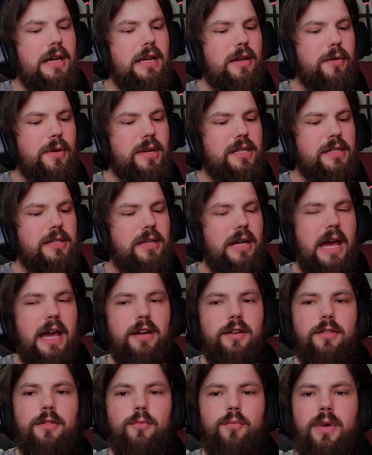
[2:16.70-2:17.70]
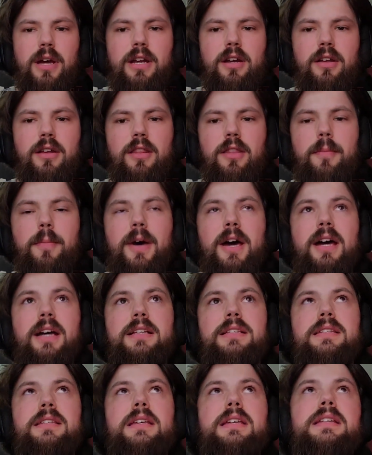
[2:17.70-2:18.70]
Anyways, right out of the
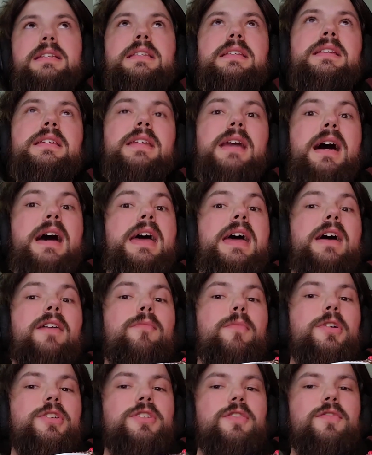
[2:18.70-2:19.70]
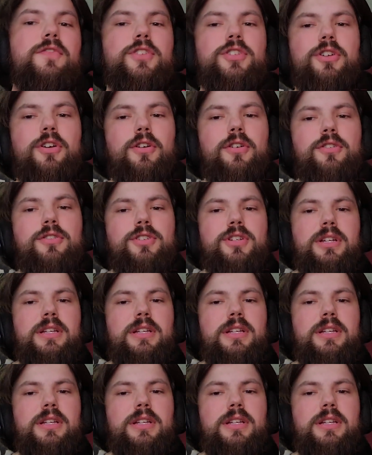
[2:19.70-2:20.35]
box, it did not have much of a charge.